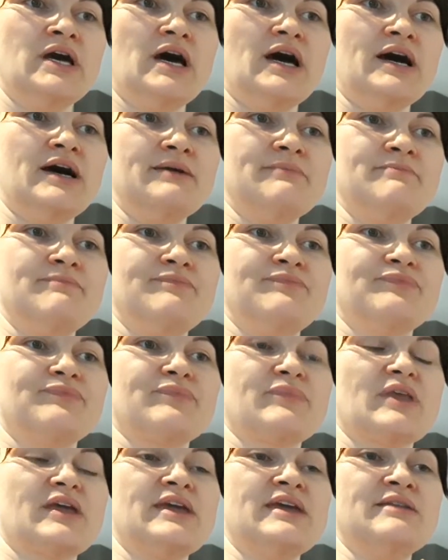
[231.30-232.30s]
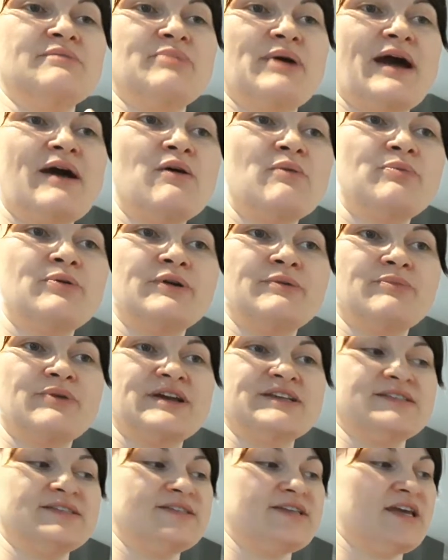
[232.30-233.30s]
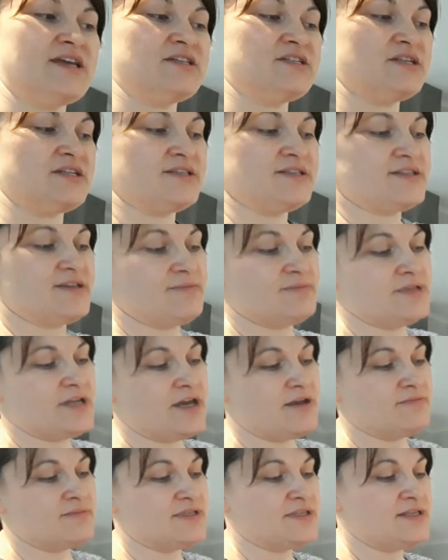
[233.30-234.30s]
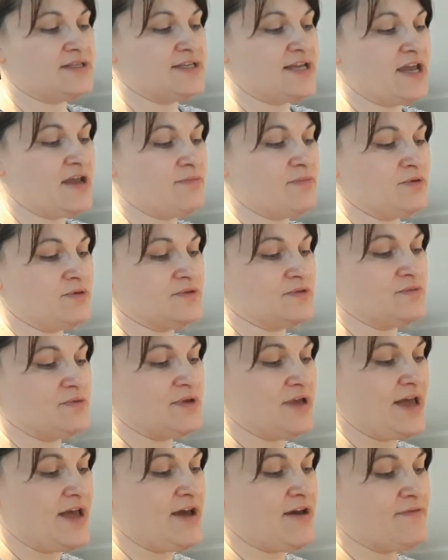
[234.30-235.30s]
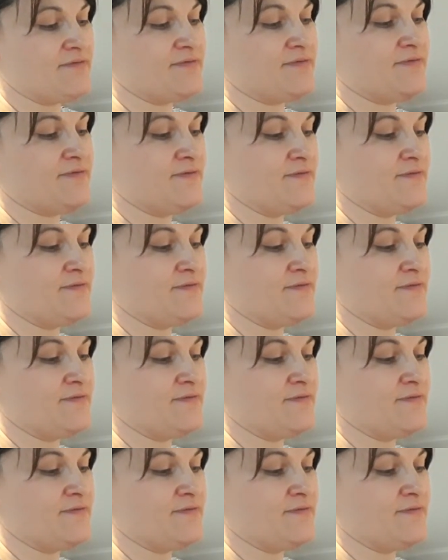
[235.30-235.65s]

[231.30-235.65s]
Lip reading: in PowerPoint presentations, sometimes the tables will have